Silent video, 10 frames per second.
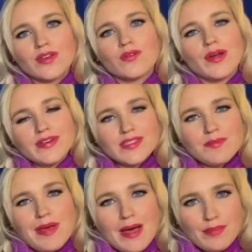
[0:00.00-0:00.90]
"Where is a
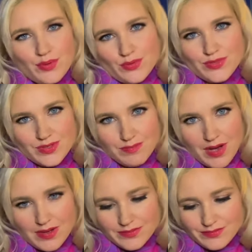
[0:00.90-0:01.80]
papoose,
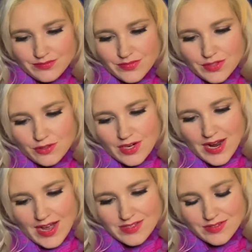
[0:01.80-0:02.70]
Ma?" Laura
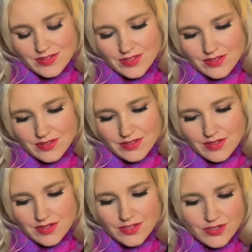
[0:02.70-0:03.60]
asked.
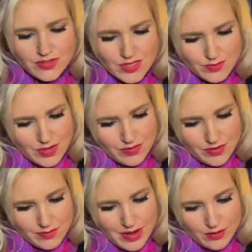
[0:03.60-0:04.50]
"Don't speak with your
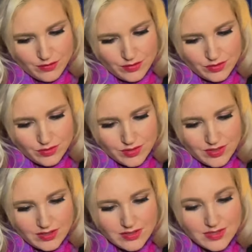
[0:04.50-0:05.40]
mouth full,
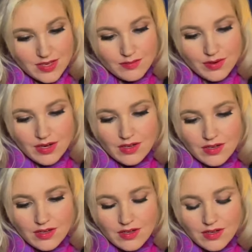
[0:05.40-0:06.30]
Laura," said Ma.
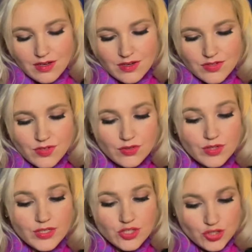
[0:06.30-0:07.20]
So
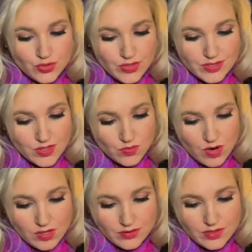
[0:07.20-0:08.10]
Laura chewed and
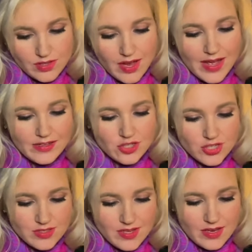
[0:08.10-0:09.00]
swallowed, and she
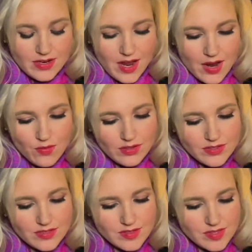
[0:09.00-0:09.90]
said, "I want
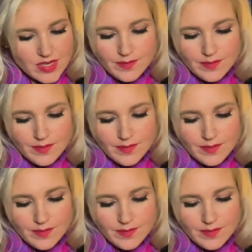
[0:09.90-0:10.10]
to see a